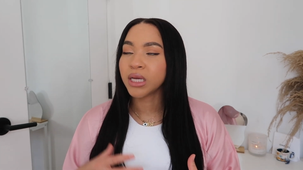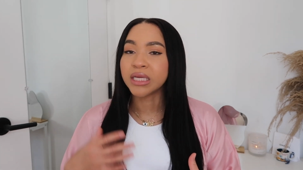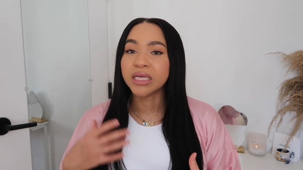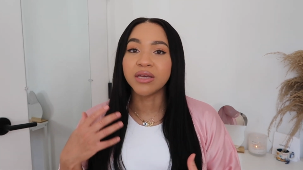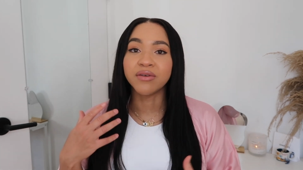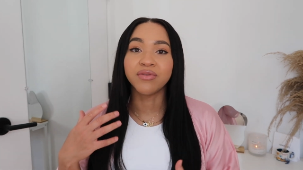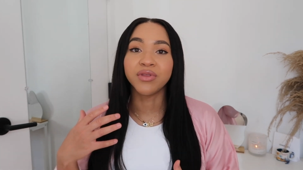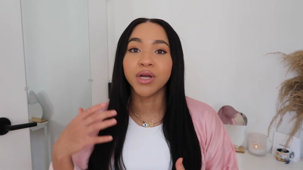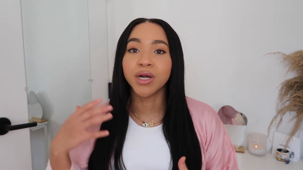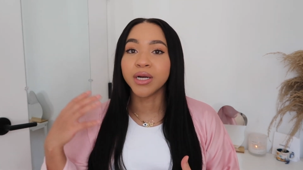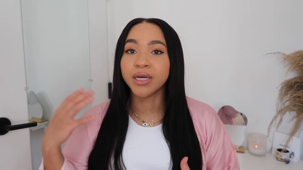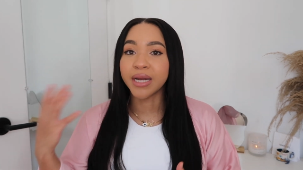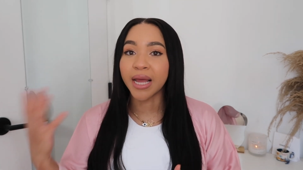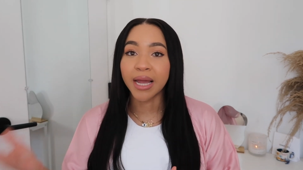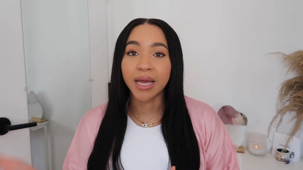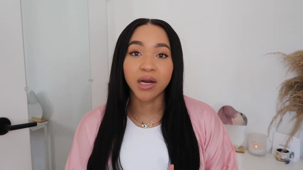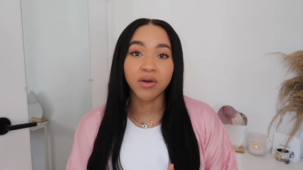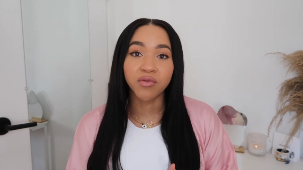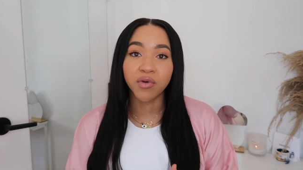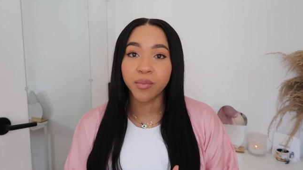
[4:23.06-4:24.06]
give their
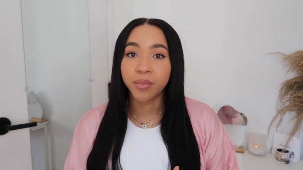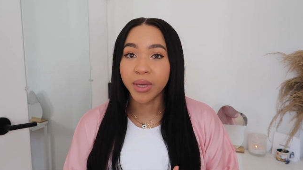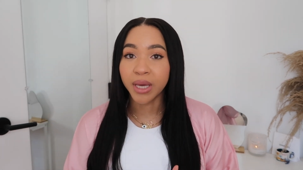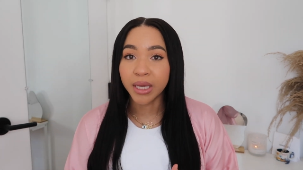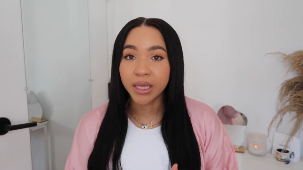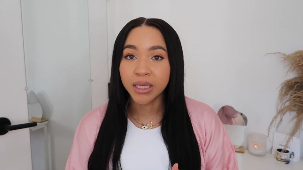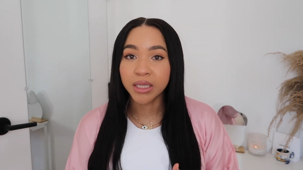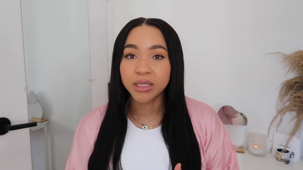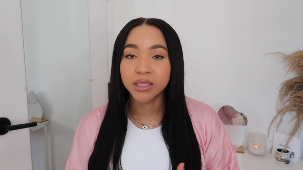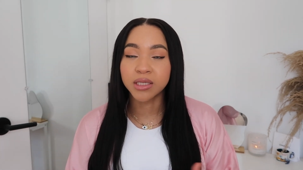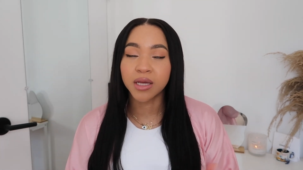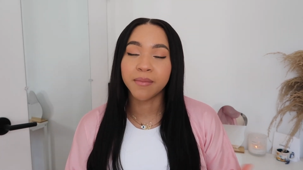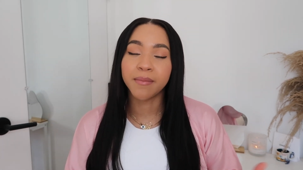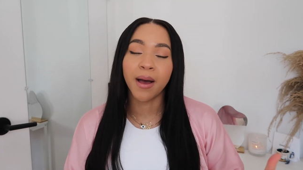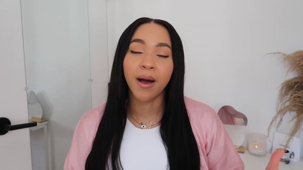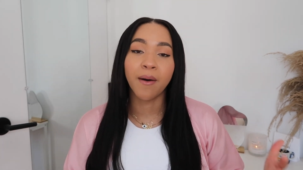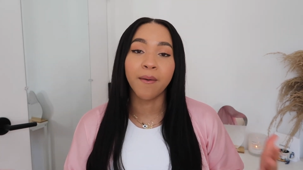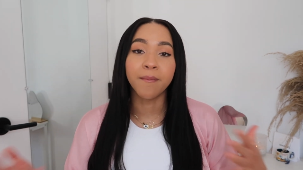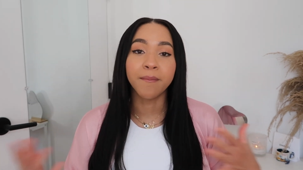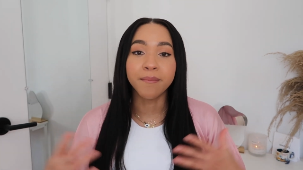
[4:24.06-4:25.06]
negative opinions
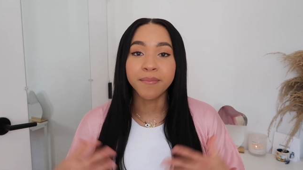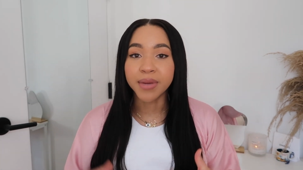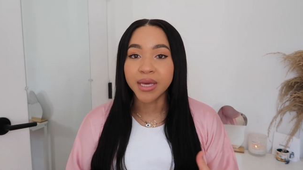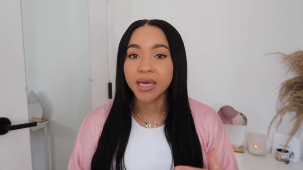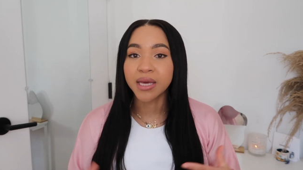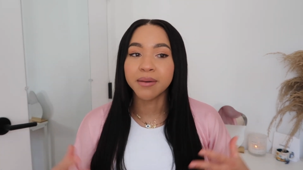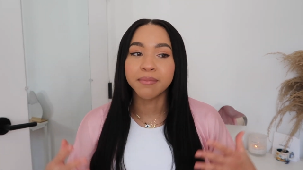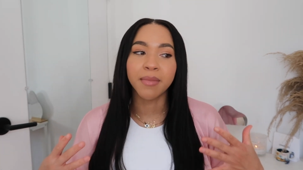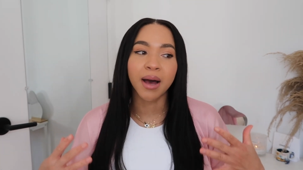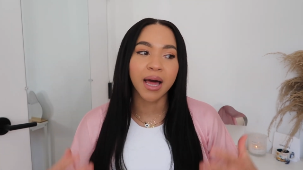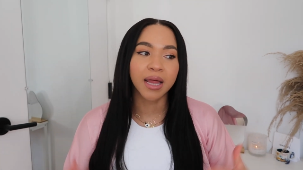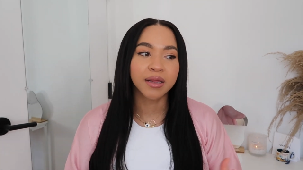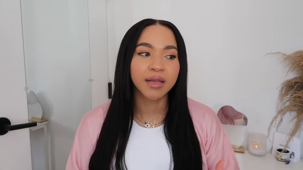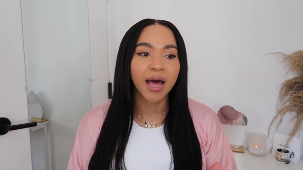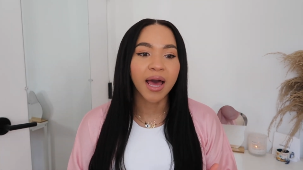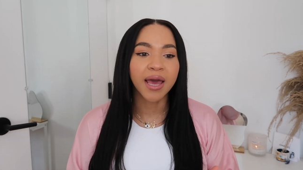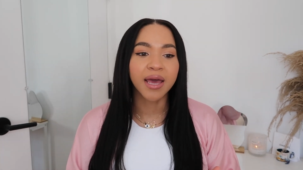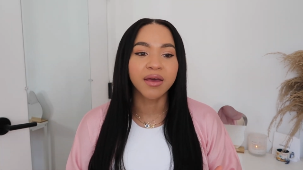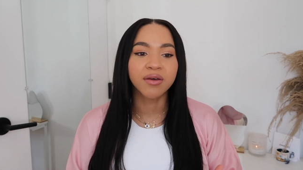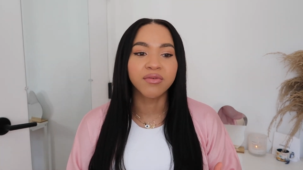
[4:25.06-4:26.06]
about me and my
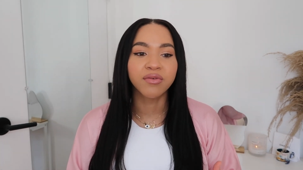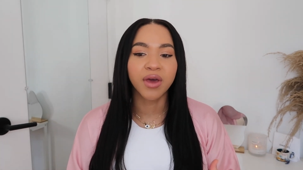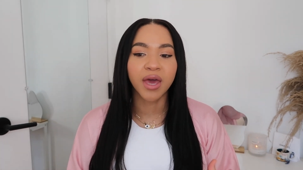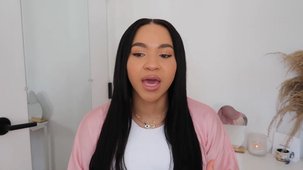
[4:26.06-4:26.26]
life.